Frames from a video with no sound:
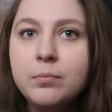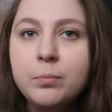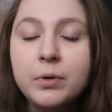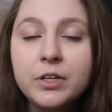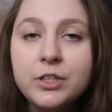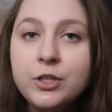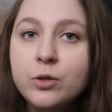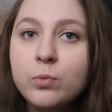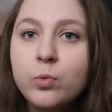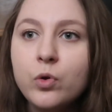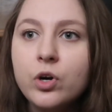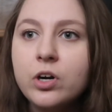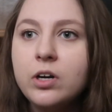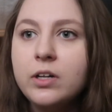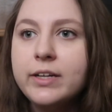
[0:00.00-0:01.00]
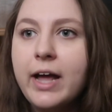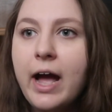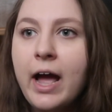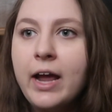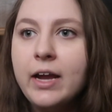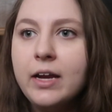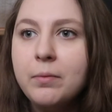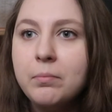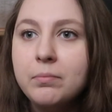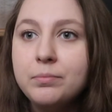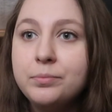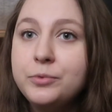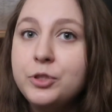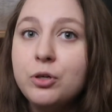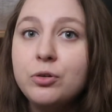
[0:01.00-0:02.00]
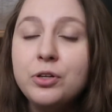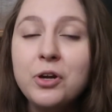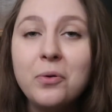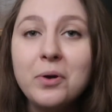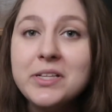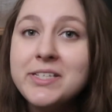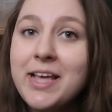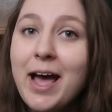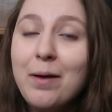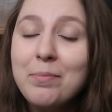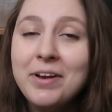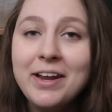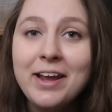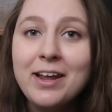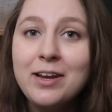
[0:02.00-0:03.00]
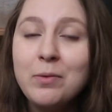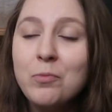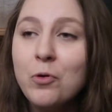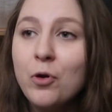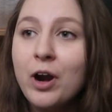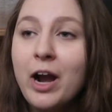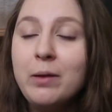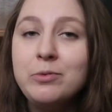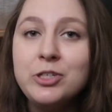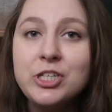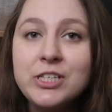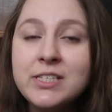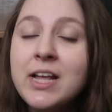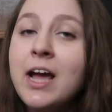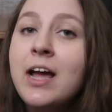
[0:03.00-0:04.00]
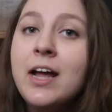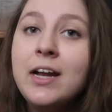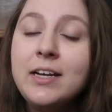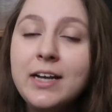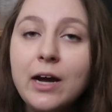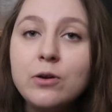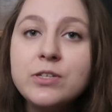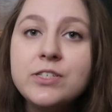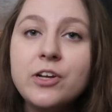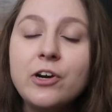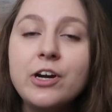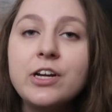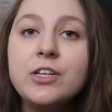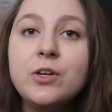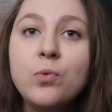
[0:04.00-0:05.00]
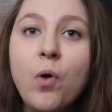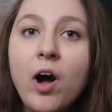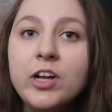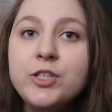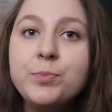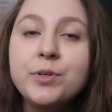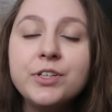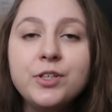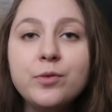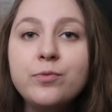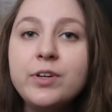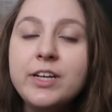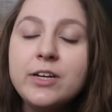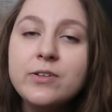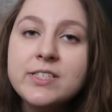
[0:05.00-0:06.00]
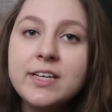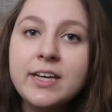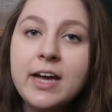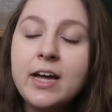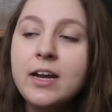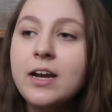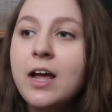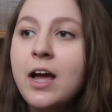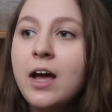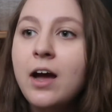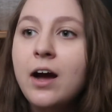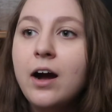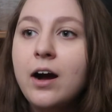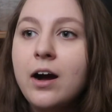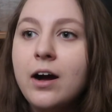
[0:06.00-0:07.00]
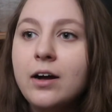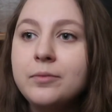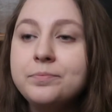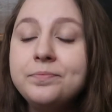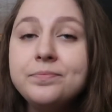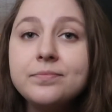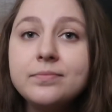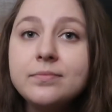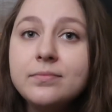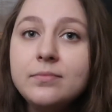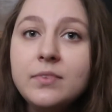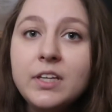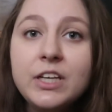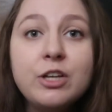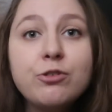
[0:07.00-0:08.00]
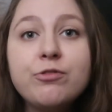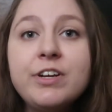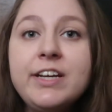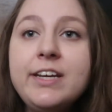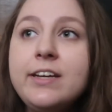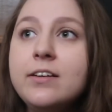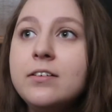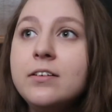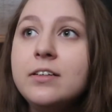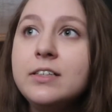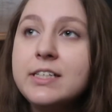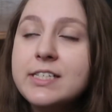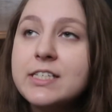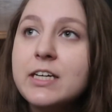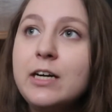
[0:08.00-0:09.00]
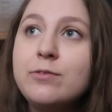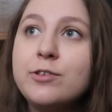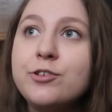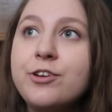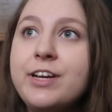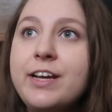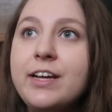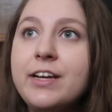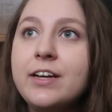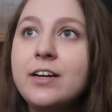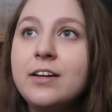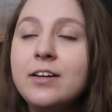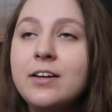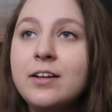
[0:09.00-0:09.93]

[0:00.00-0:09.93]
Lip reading: booktube world. I don't know what's happening anymore. I'm just now starting to watch booktube videos again, rediscovering